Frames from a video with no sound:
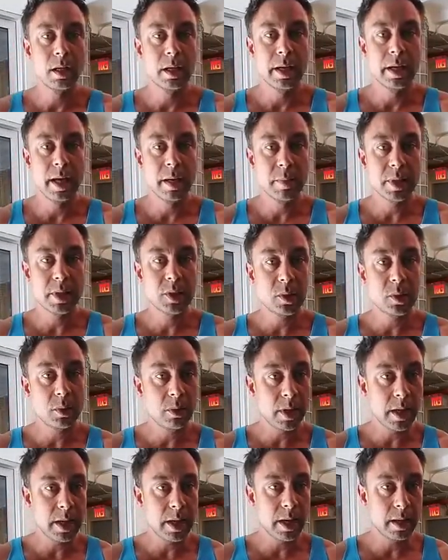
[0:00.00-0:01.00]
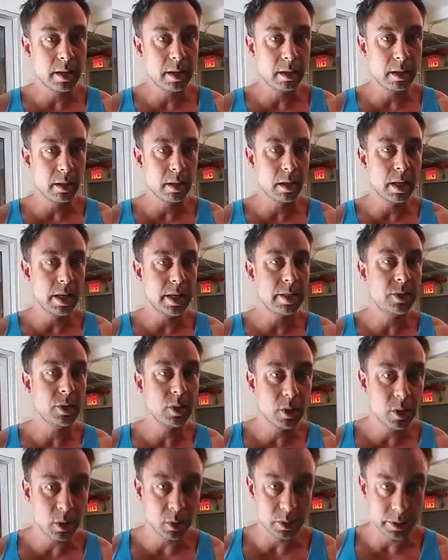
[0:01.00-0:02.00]
Number 2 is your
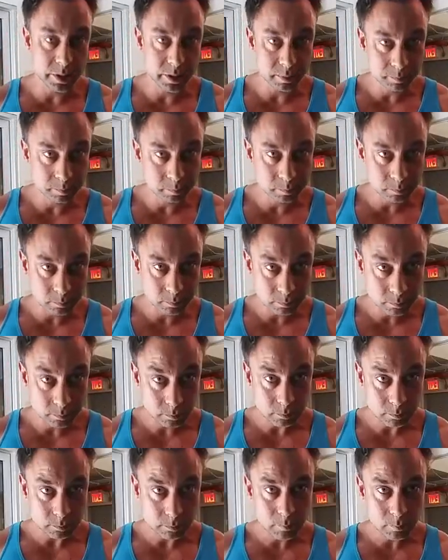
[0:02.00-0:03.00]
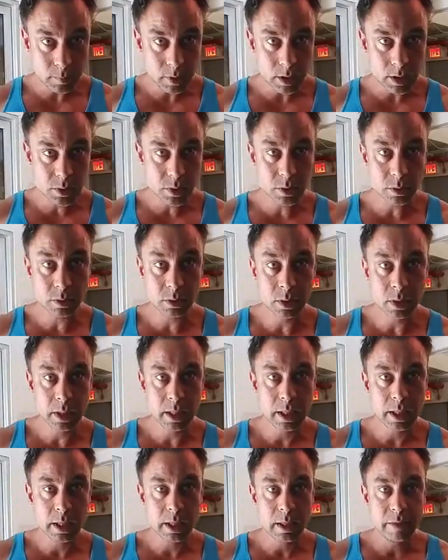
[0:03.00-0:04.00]
goals. So
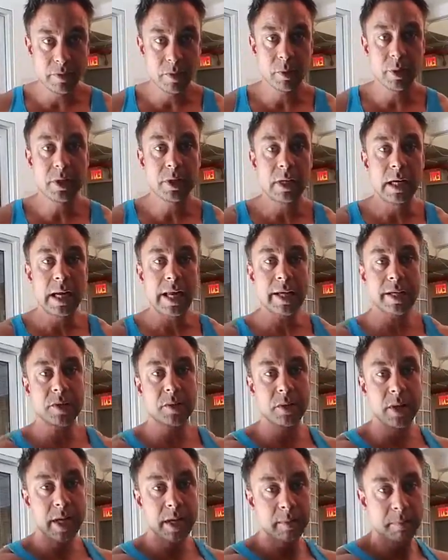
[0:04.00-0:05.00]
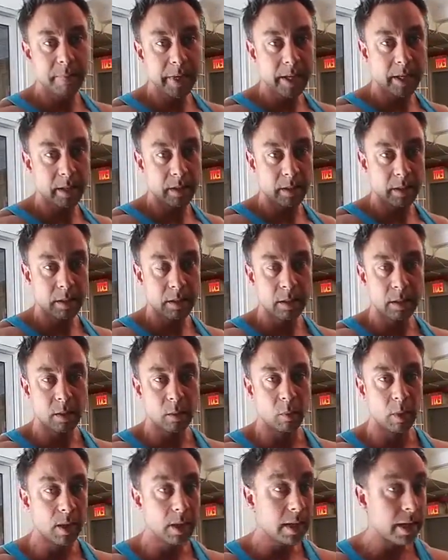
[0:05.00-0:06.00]
if you want your legs to get bigger,
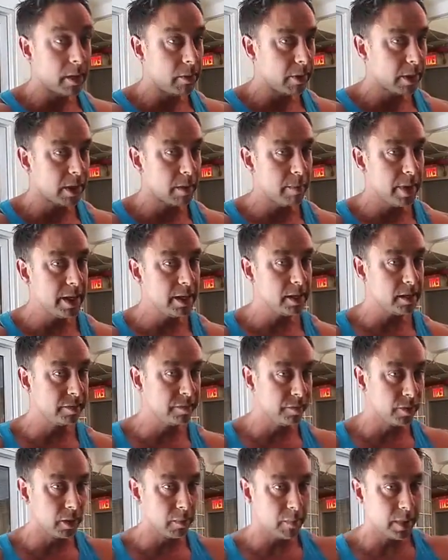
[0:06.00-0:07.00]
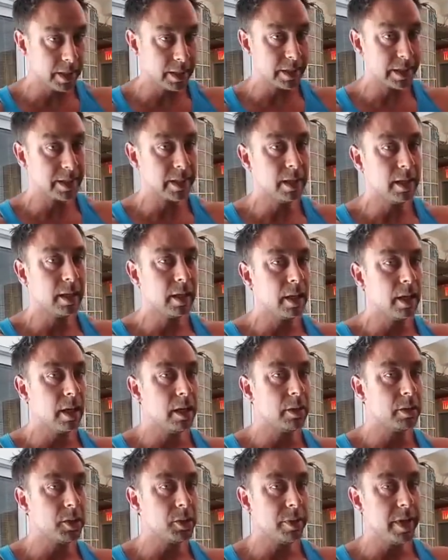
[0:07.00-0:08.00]
well, I recommend that for a month
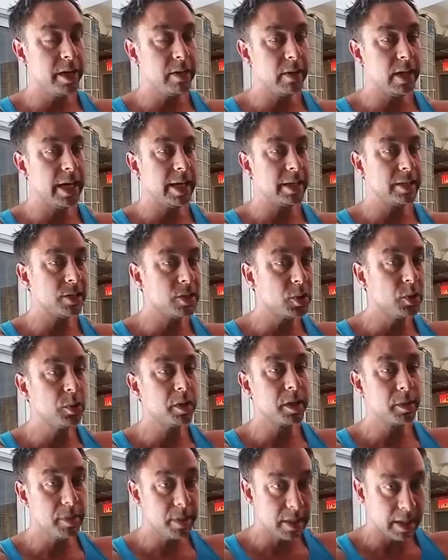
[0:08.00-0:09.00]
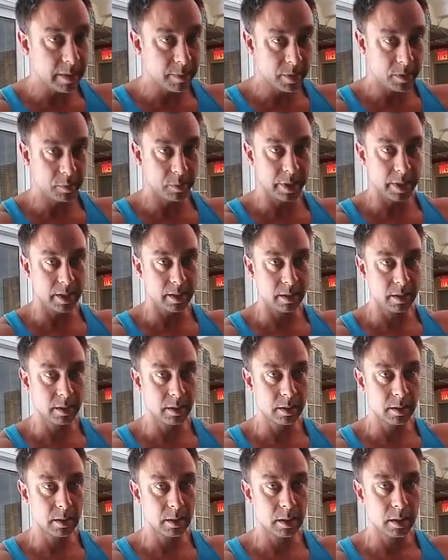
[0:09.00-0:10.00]
you train your legs 2 or 3 times a week.
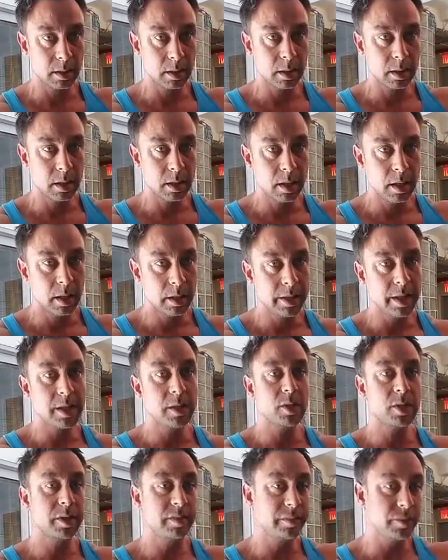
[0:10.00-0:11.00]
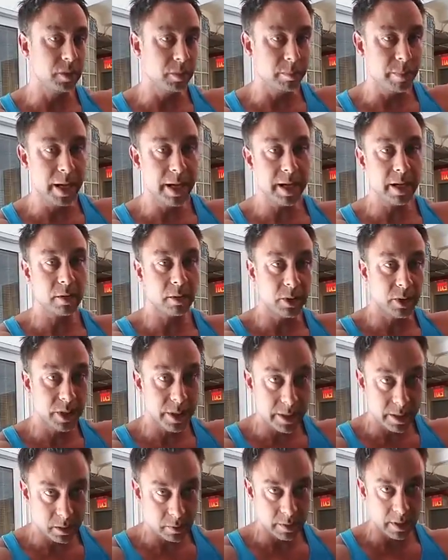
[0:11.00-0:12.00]
Then you shift to back or
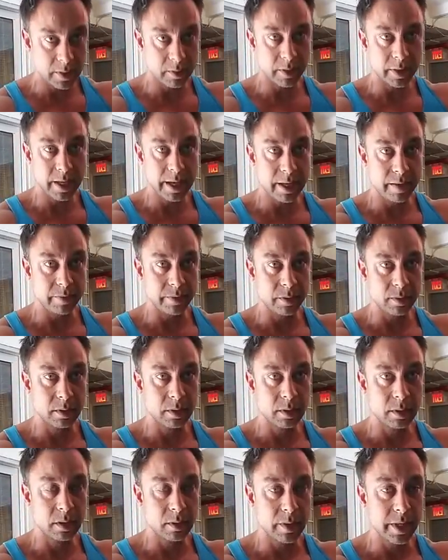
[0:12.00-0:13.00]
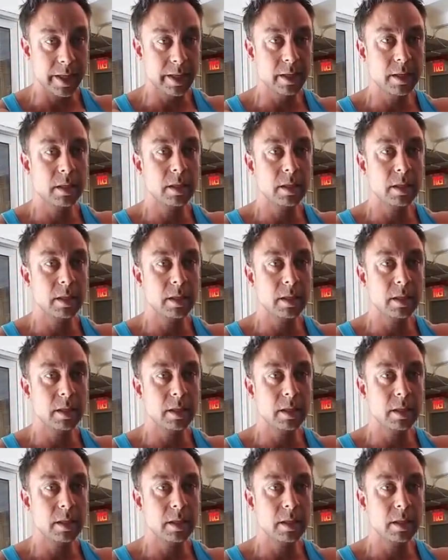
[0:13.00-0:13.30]
chest or whatever have you, right?